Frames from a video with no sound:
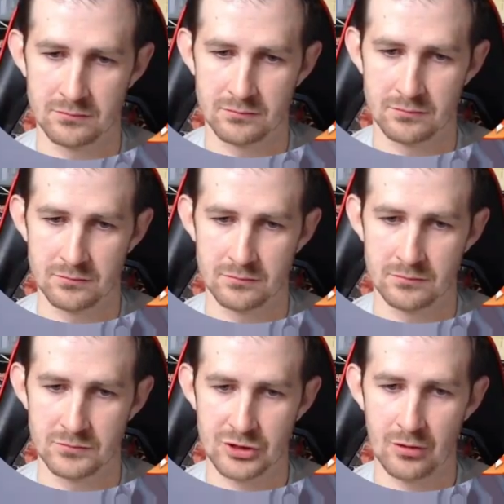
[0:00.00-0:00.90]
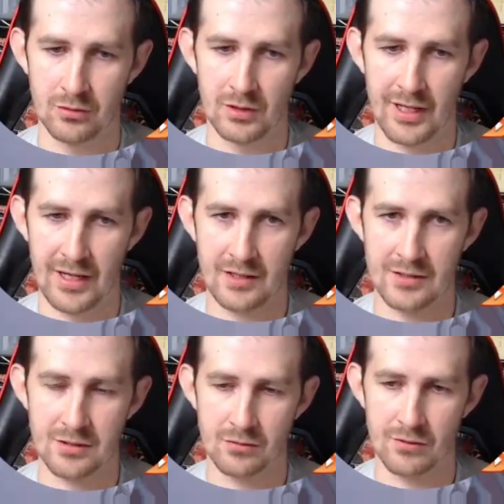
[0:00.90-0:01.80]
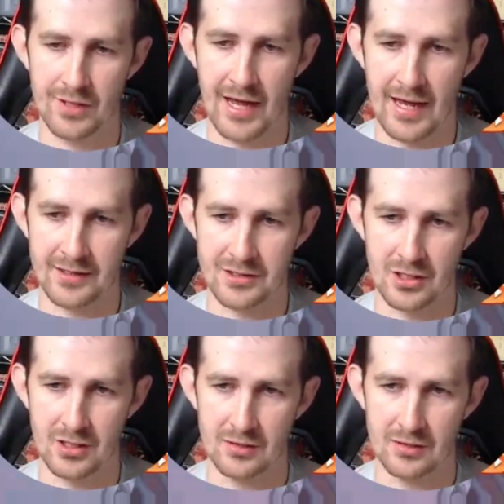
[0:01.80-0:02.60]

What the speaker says: Let's go land, Reactor.